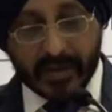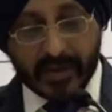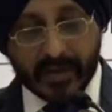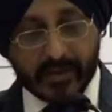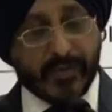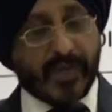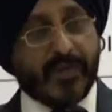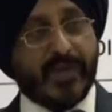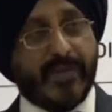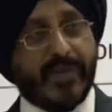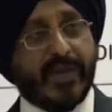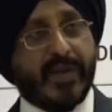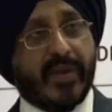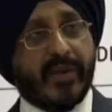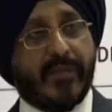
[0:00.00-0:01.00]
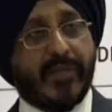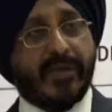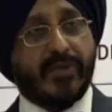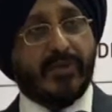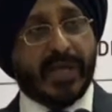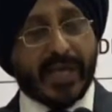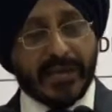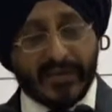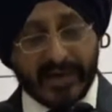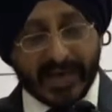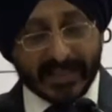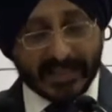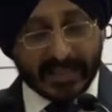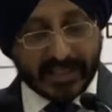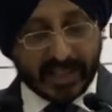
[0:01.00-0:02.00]
We will be today
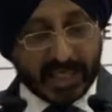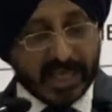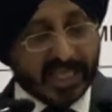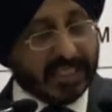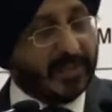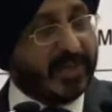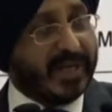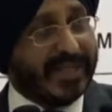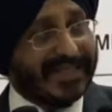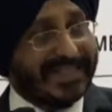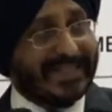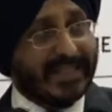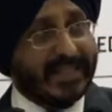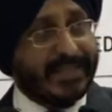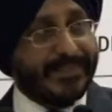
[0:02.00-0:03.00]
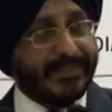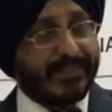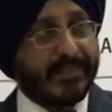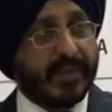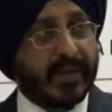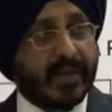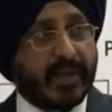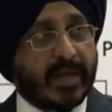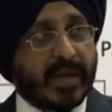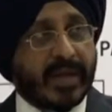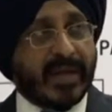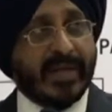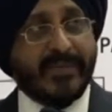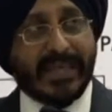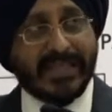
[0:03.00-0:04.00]
releasing their experiences, and
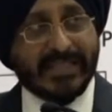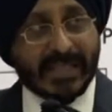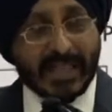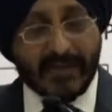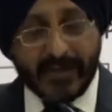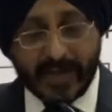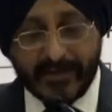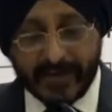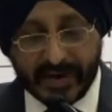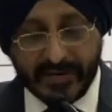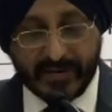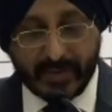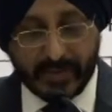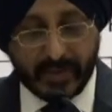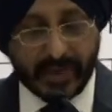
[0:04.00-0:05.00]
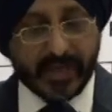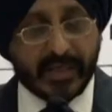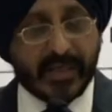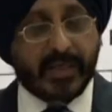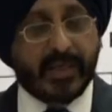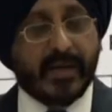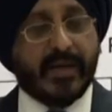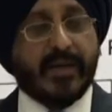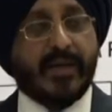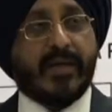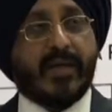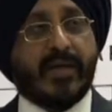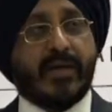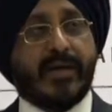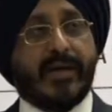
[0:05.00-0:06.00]
I myself have contributed
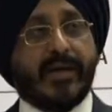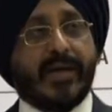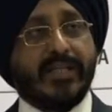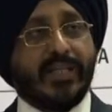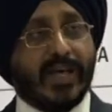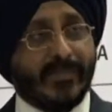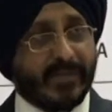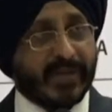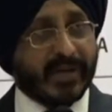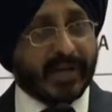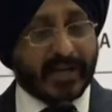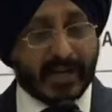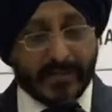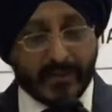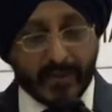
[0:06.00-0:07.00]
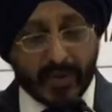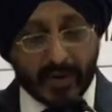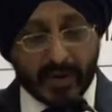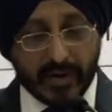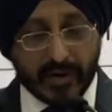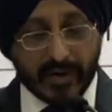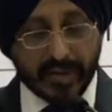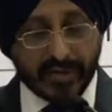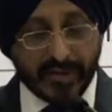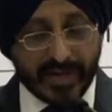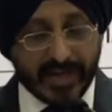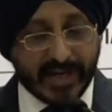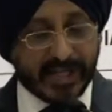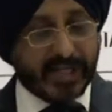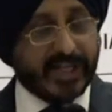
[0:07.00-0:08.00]
a chapter in a book called
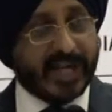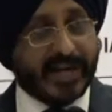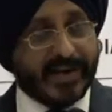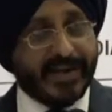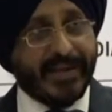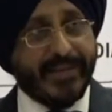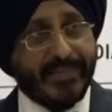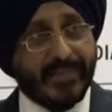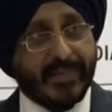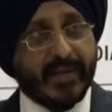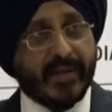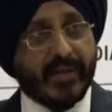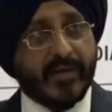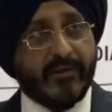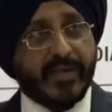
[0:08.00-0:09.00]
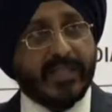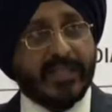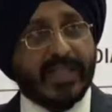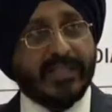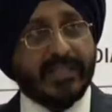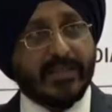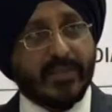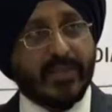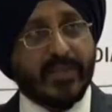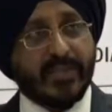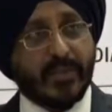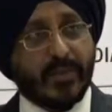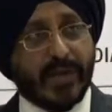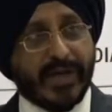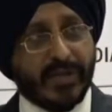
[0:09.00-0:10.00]
Australian Diary, which are
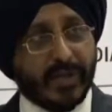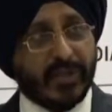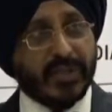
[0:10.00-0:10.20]
students who went to